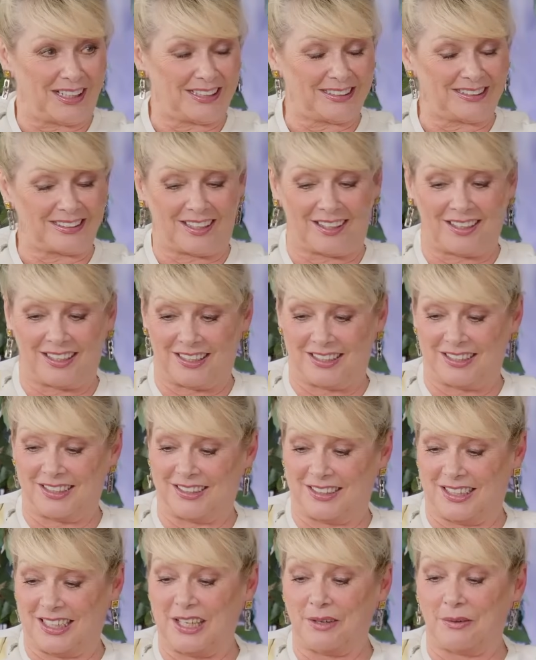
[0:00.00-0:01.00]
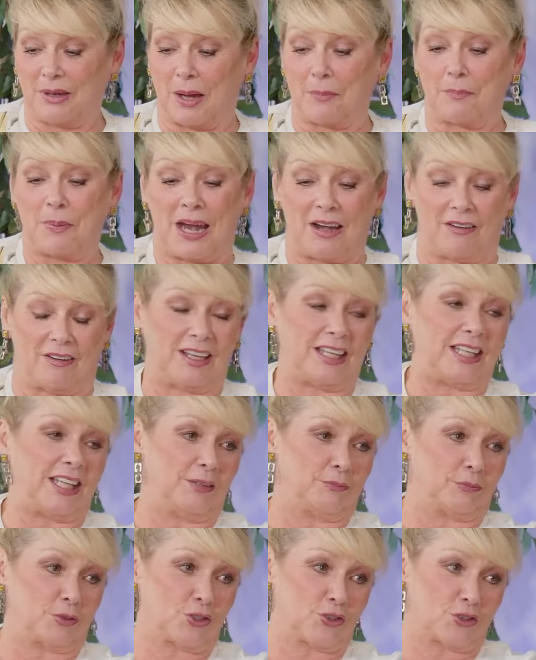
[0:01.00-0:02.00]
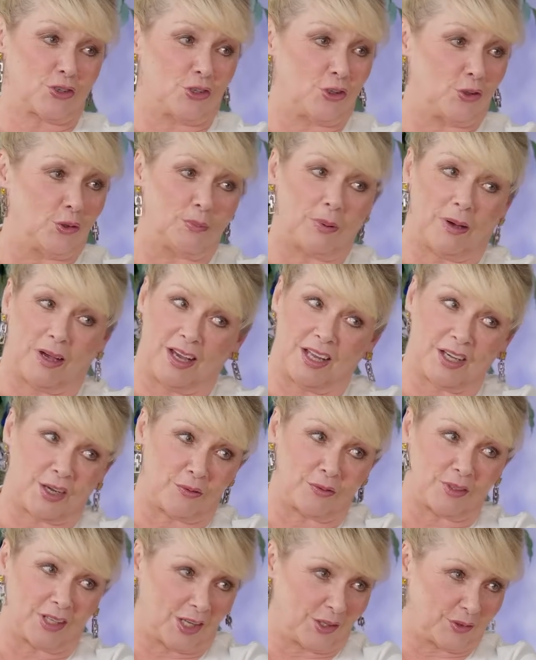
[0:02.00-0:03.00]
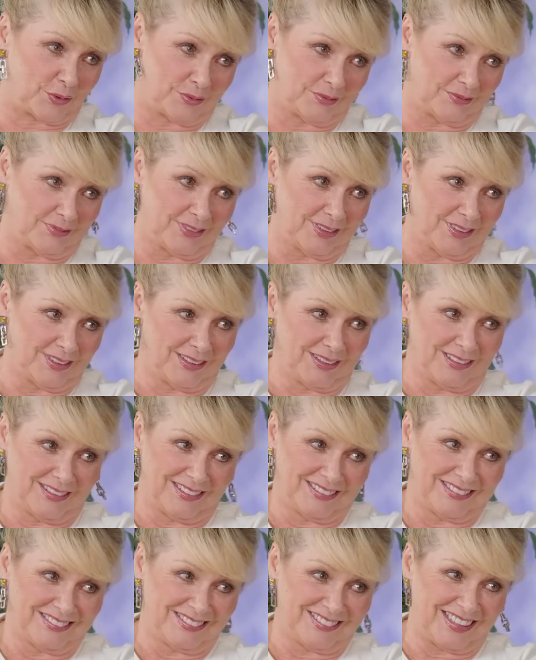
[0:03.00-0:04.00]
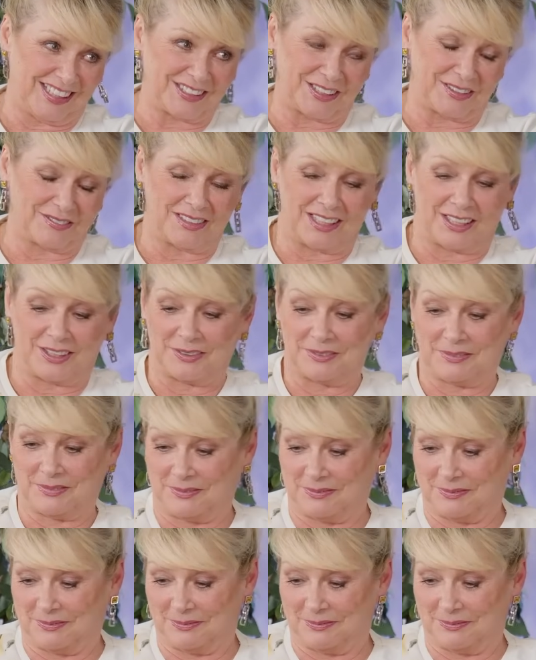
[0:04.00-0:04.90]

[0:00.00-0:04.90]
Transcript: I, I it, apparently it was true, but I don't know. Wow. I don't know.